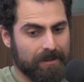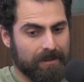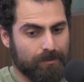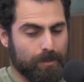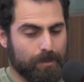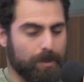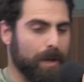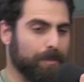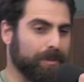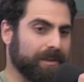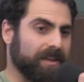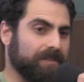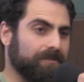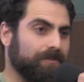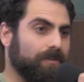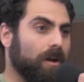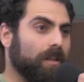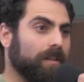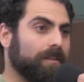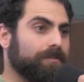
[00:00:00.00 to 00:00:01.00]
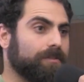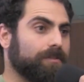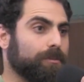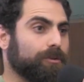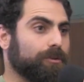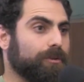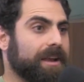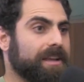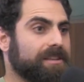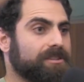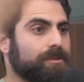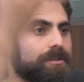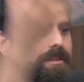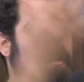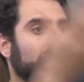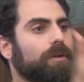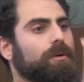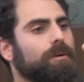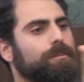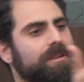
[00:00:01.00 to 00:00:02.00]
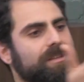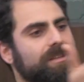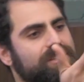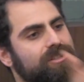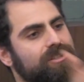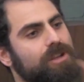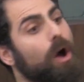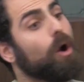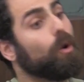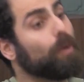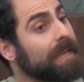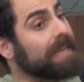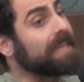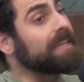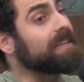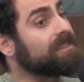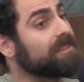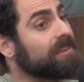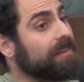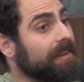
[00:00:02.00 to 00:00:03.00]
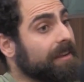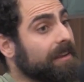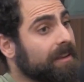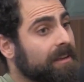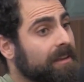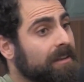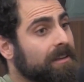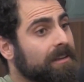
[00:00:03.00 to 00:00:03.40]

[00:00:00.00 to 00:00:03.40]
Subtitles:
Republican fallen from grace who thought it would be so easy